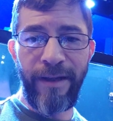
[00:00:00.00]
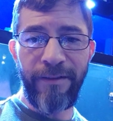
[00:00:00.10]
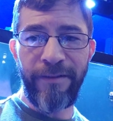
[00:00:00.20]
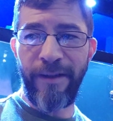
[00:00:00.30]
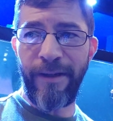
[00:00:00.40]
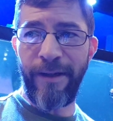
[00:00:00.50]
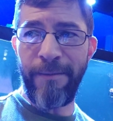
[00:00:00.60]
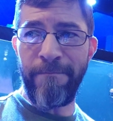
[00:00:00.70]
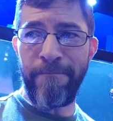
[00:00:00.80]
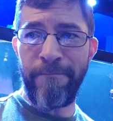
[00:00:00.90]
That's
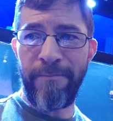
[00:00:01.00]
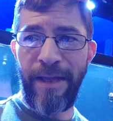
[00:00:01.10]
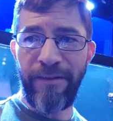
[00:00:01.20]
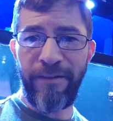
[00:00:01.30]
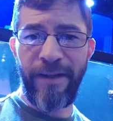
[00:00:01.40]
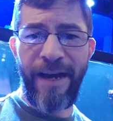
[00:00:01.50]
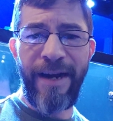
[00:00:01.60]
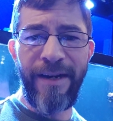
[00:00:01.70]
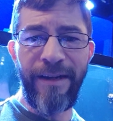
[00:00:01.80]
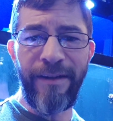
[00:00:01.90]

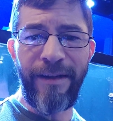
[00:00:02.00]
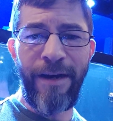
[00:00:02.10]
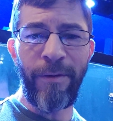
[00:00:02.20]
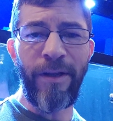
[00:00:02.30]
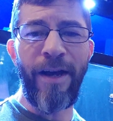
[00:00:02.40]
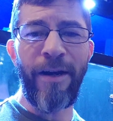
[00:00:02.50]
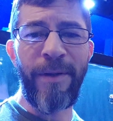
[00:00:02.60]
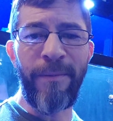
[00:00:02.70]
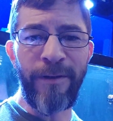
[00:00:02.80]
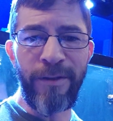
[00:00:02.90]
kind of how a lot of
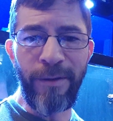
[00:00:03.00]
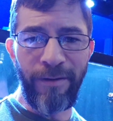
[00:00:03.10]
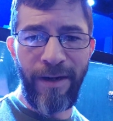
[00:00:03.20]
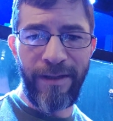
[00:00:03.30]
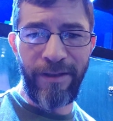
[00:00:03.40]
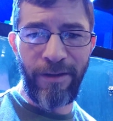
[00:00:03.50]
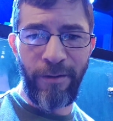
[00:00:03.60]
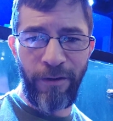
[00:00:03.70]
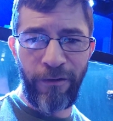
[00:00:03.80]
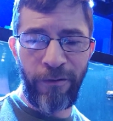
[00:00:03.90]
people do it, right? They'll go
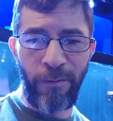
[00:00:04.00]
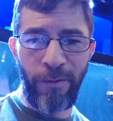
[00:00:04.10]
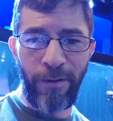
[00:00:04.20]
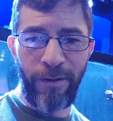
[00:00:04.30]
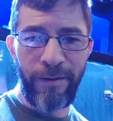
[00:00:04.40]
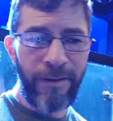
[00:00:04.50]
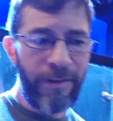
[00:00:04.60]
to the store,